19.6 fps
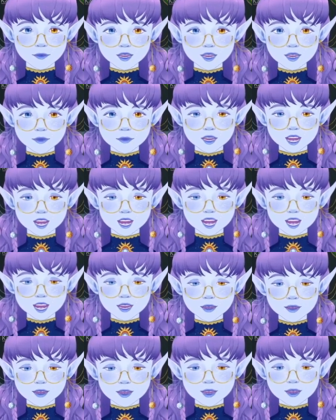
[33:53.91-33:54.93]
went
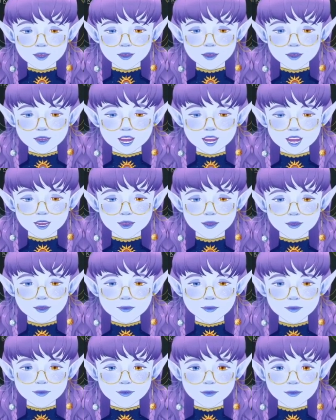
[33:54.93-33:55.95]
out and got
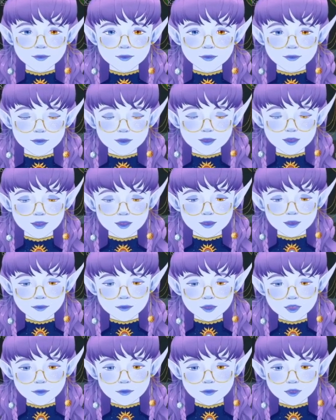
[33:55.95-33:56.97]
some
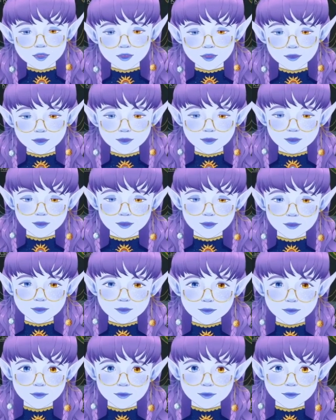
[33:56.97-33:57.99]
people to